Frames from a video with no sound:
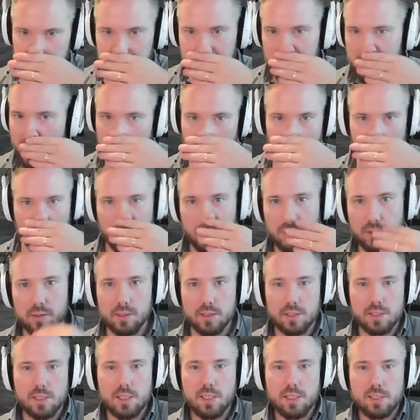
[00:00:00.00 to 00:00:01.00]
Oh god,
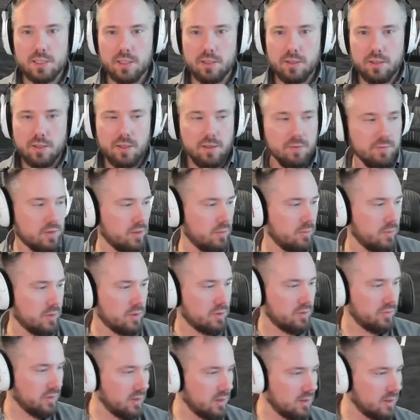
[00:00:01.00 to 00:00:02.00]
these guys are gonna have so
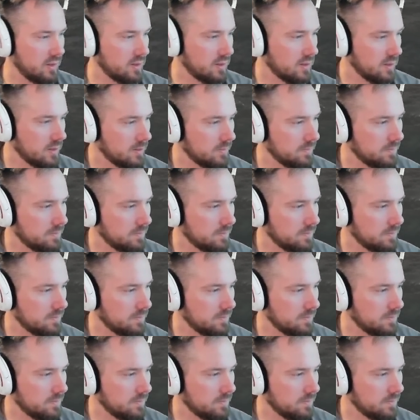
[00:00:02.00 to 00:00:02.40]
much fun, aren't they?